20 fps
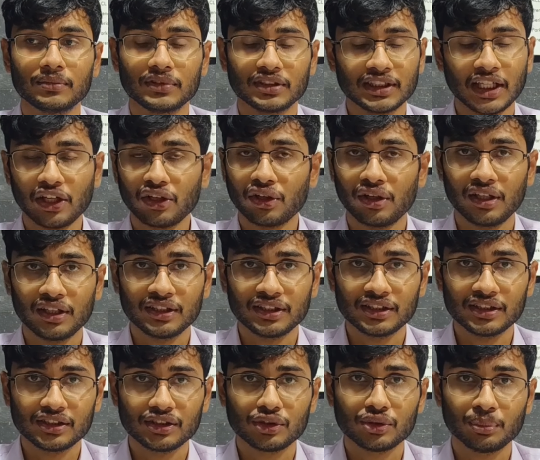
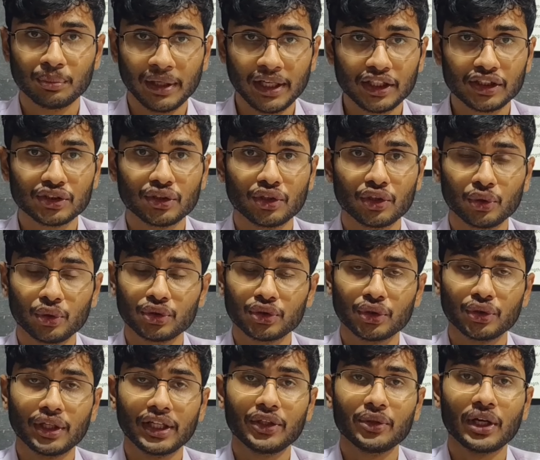psychologists to make sure to
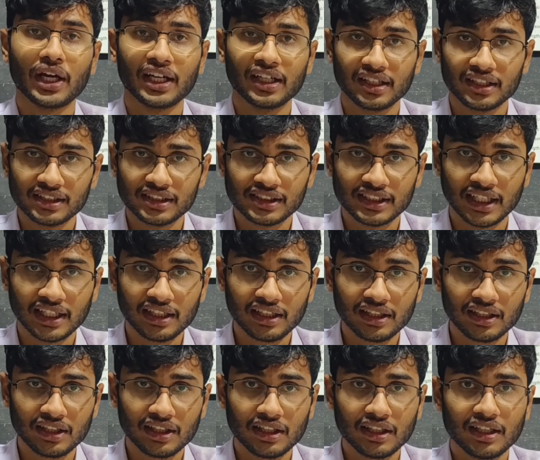so that you
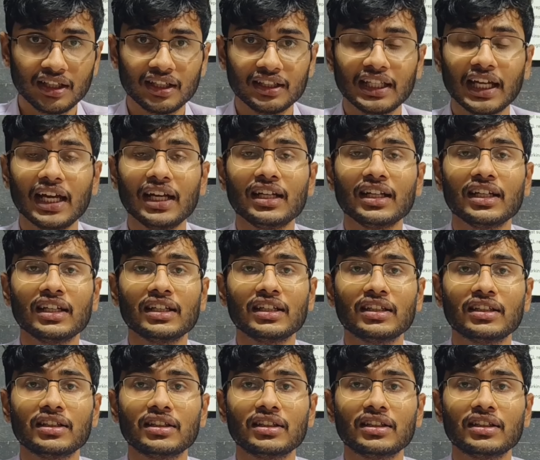understand that